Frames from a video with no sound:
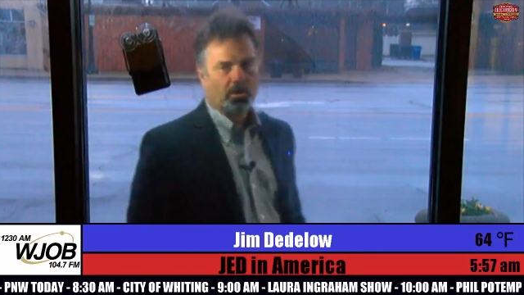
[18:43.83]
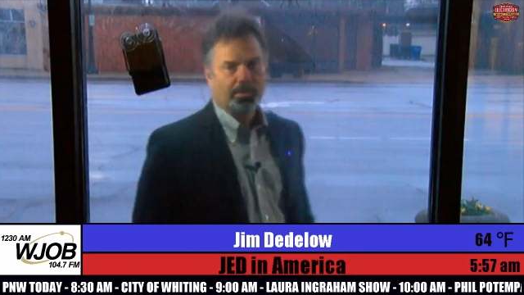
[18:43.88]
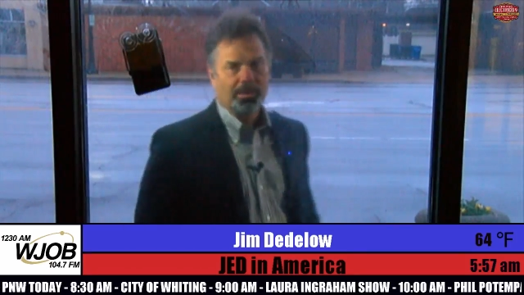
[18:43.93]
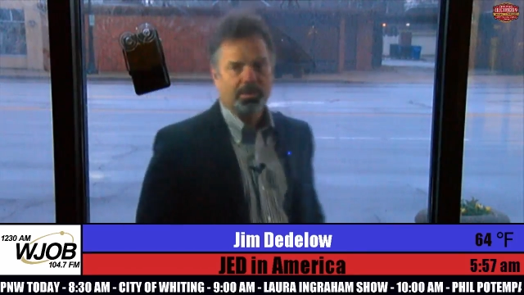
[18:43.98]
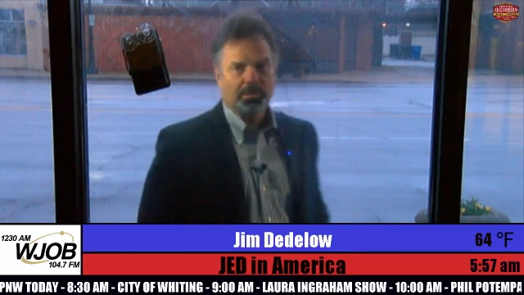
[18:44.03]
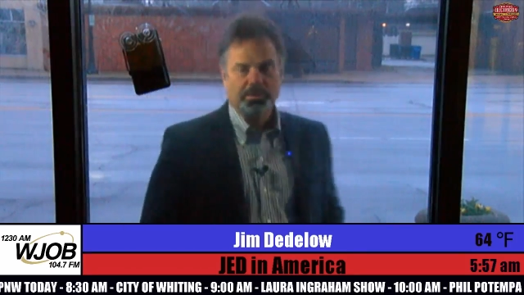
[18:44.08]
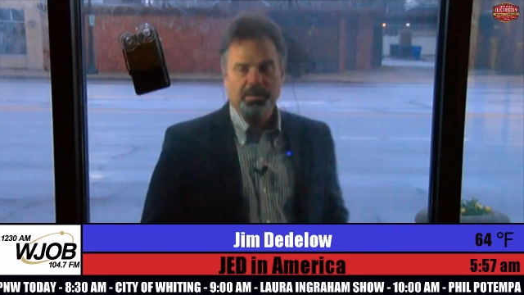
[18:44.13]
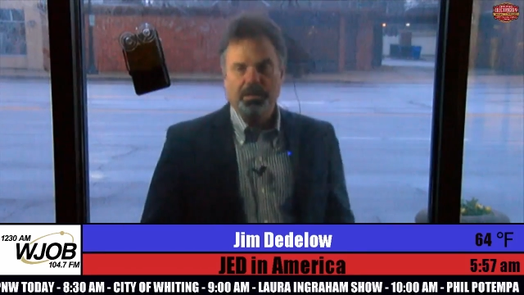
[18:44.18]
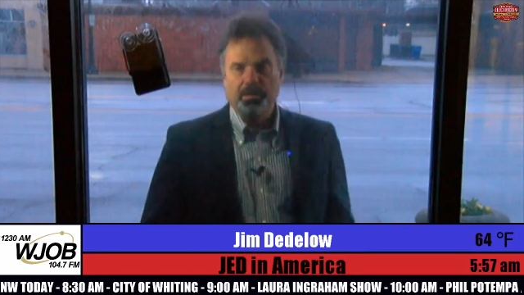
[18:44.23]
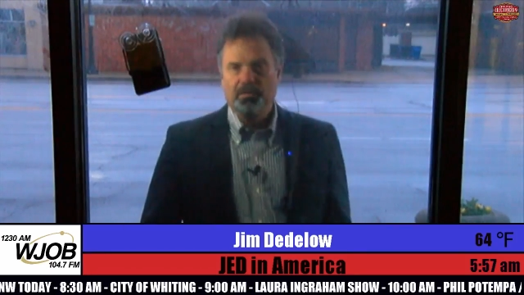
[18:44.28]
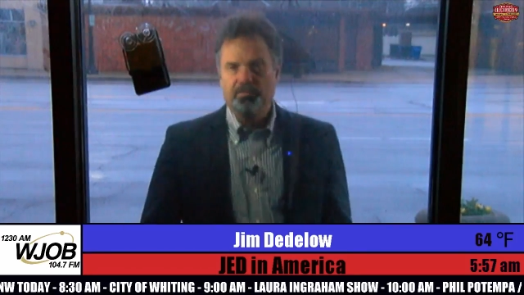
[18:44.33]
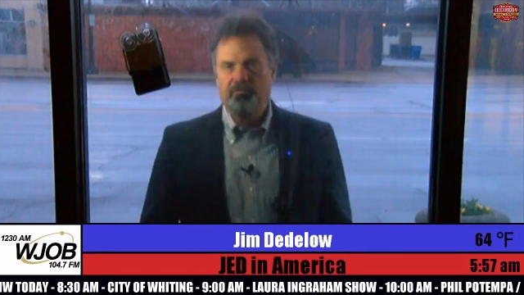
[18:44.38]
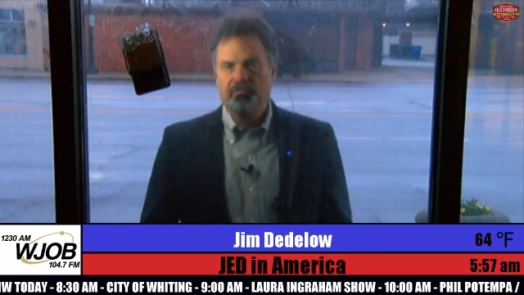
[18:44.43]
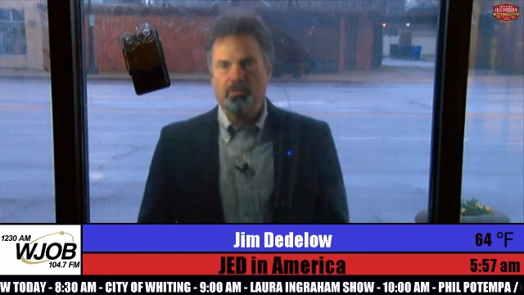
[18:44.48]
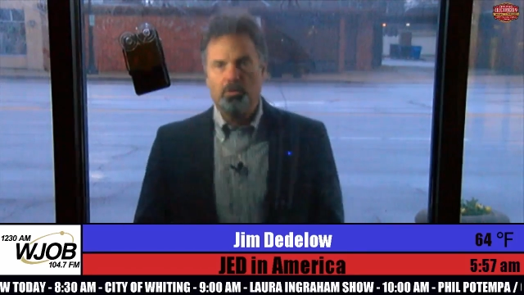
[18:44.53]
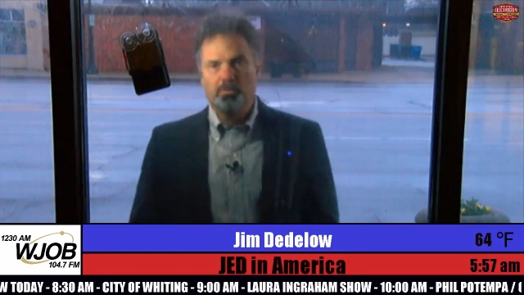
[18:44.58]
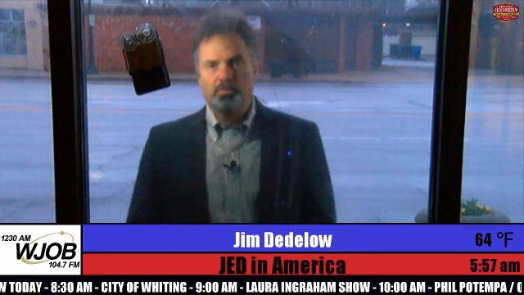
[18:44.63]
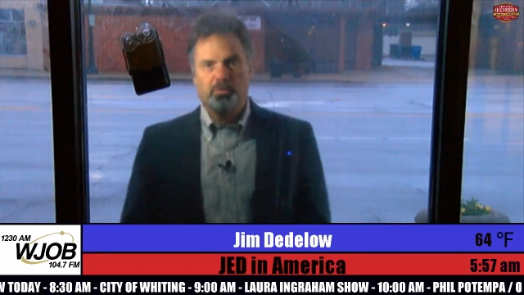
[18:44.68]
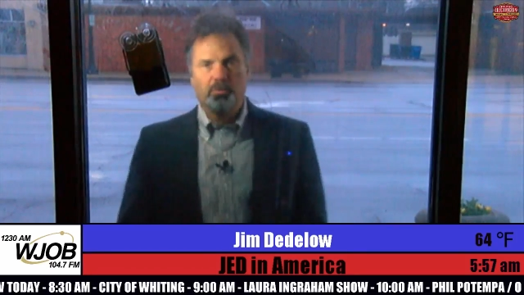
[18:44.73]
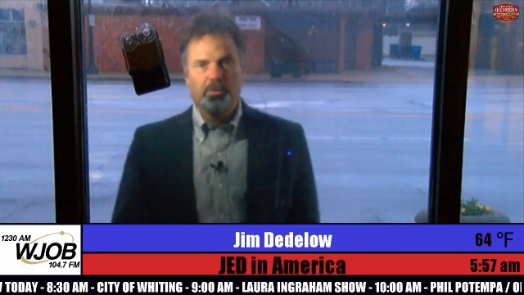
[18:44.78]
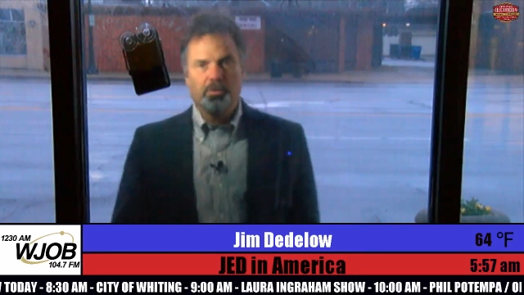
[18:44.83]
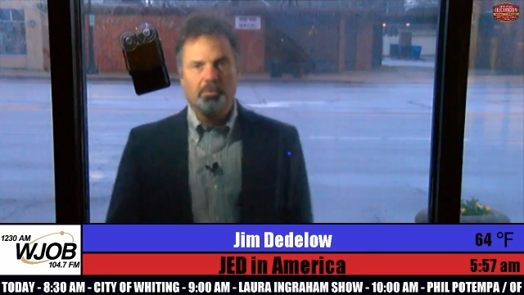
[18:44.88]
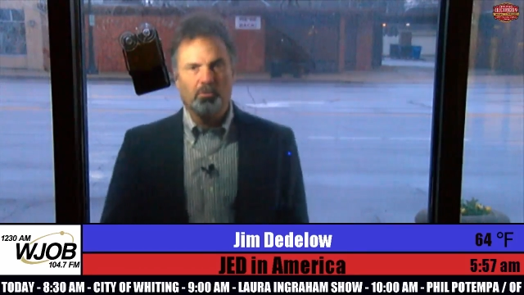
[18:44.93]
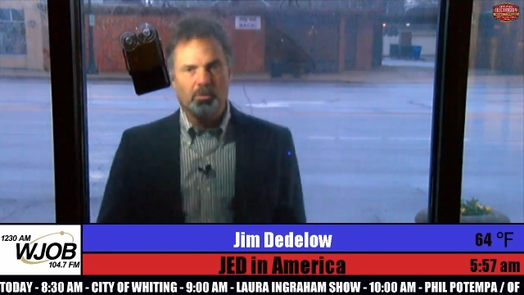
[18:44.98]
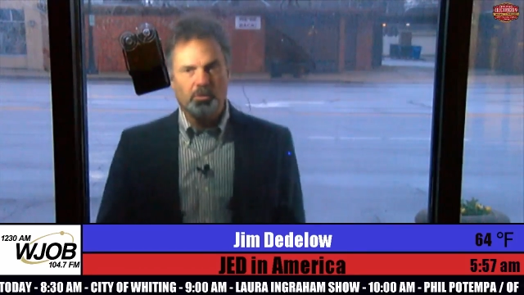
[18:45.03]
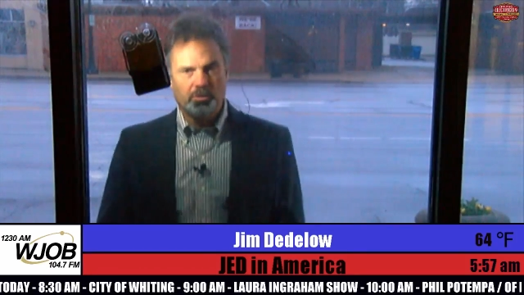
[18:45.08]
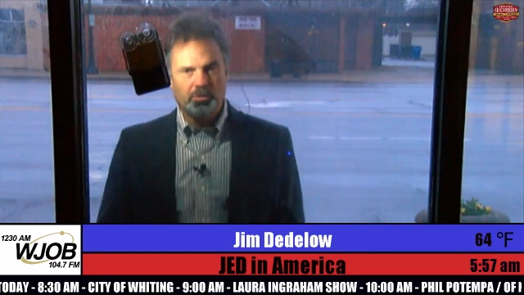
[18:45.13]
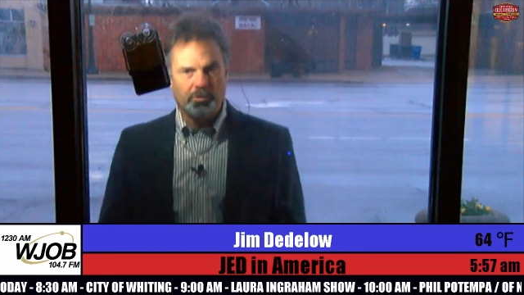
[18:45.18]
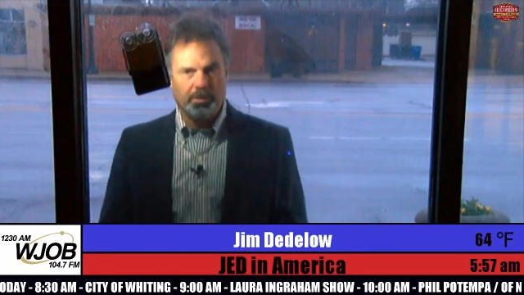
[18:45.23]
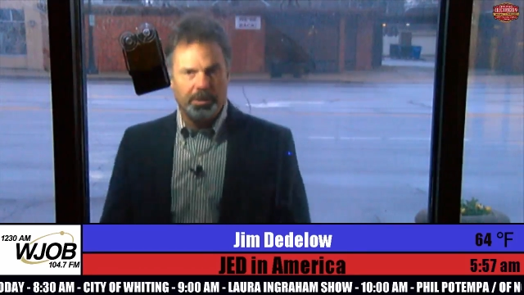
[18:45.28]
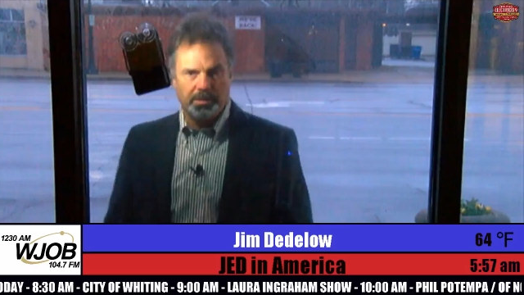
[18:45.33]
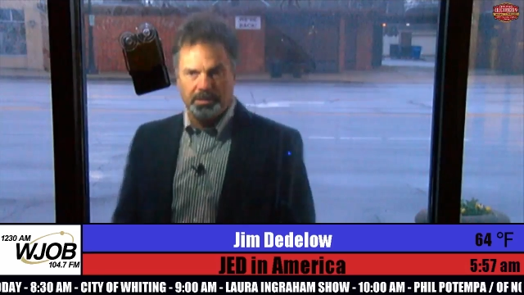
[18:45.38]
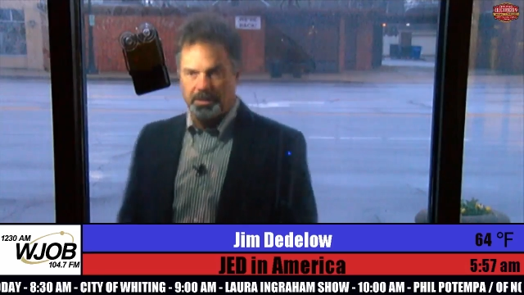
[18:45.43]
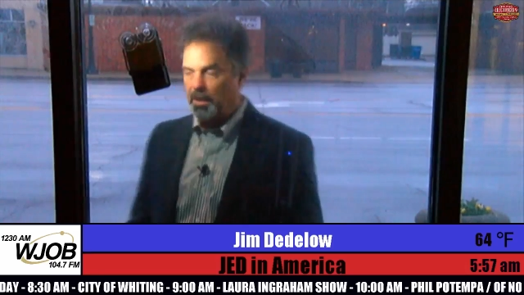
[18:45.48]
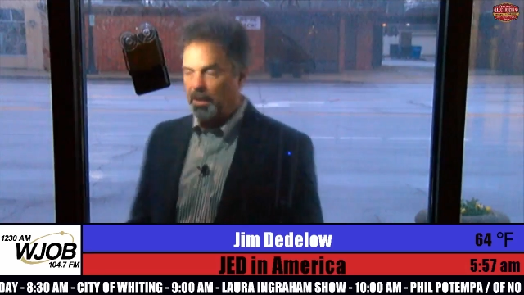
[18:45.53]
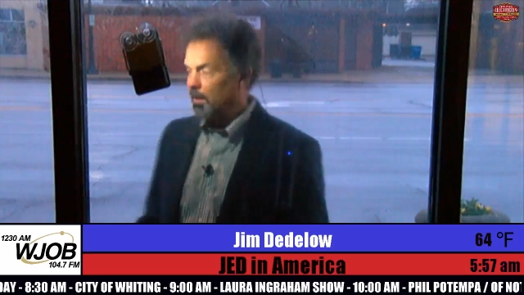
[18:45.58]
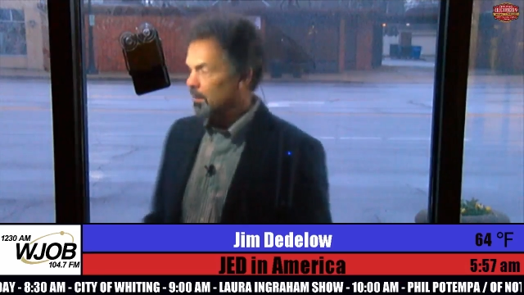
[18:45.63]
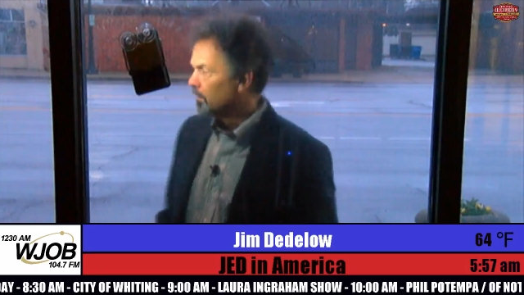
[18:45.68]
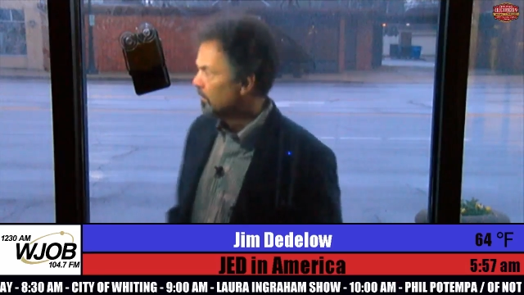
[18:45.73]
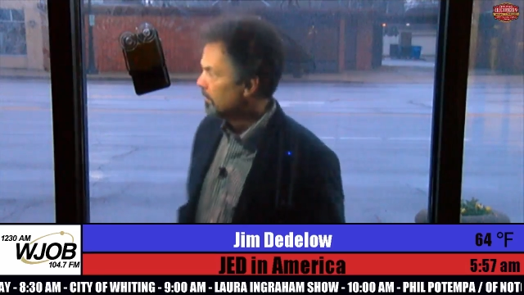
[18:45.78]
home I'd be on the phone putting more
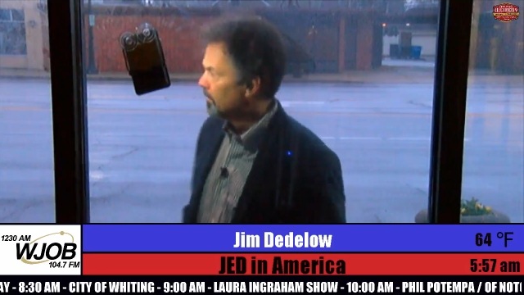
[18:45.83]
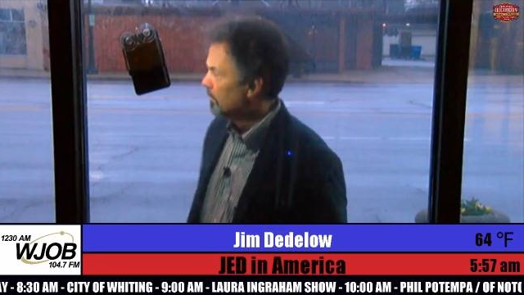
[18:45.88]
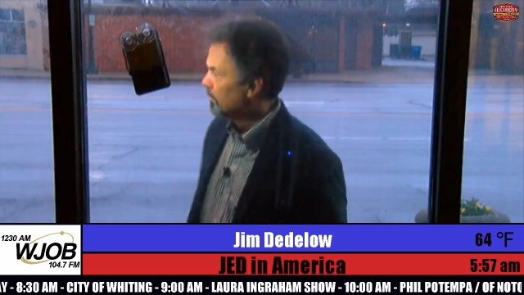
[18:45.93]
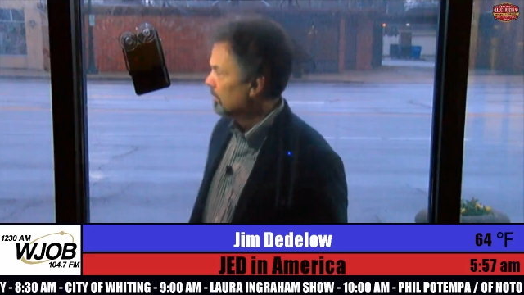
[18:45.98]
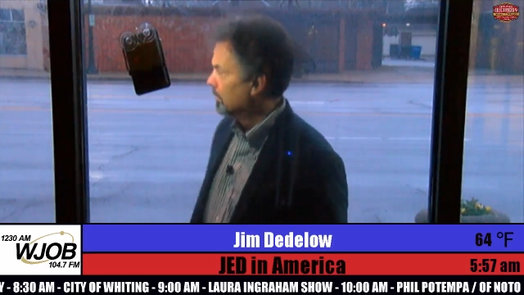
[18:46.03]
trades on